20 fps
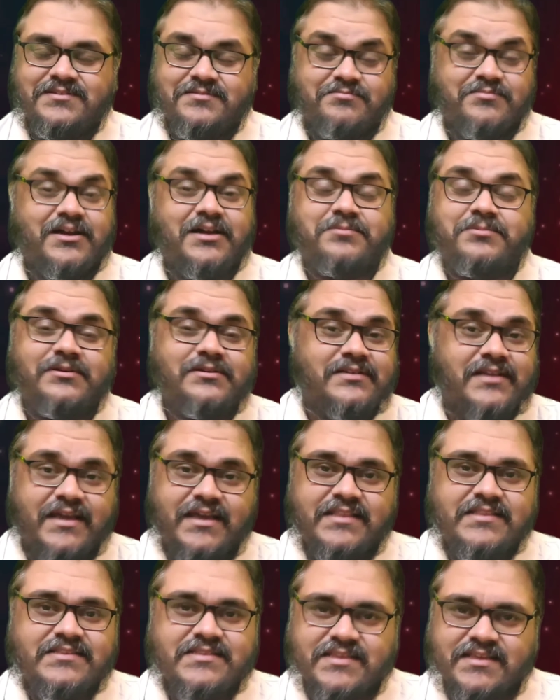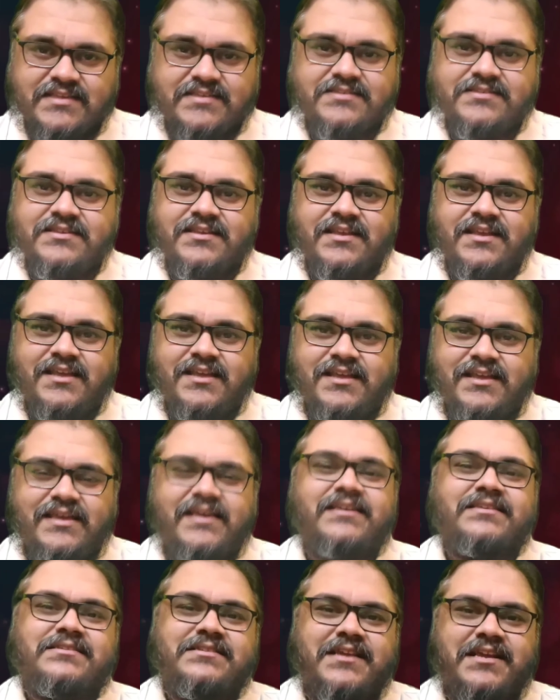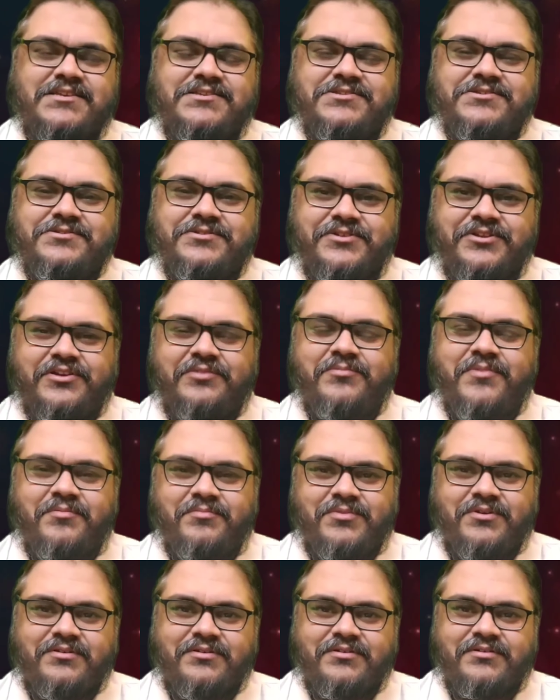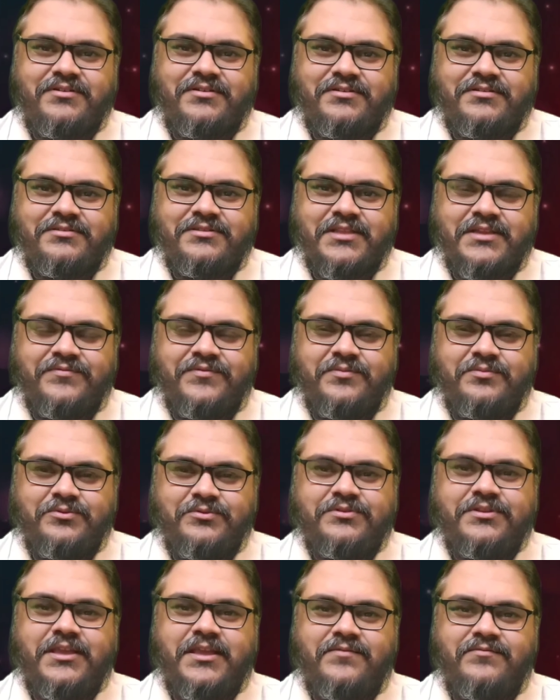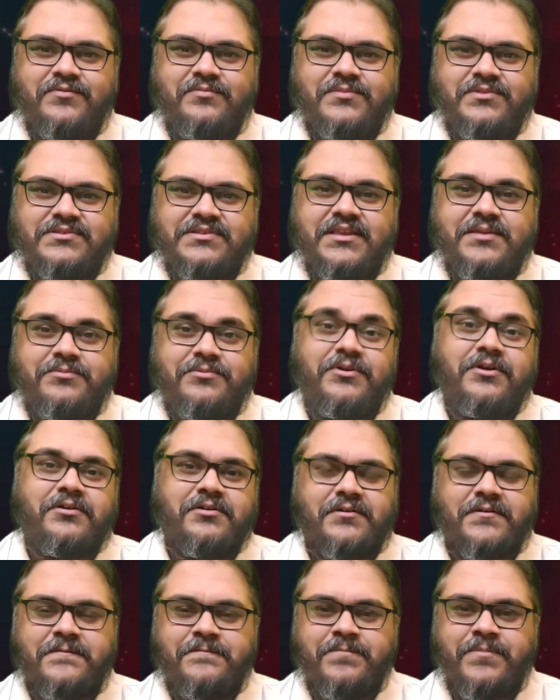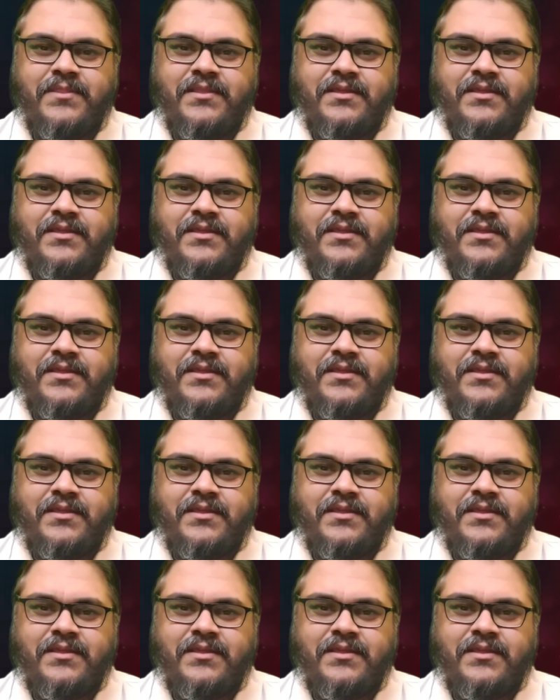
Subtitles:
The marble tile says, "Hey statue, do you remember that we both came from the same rock?"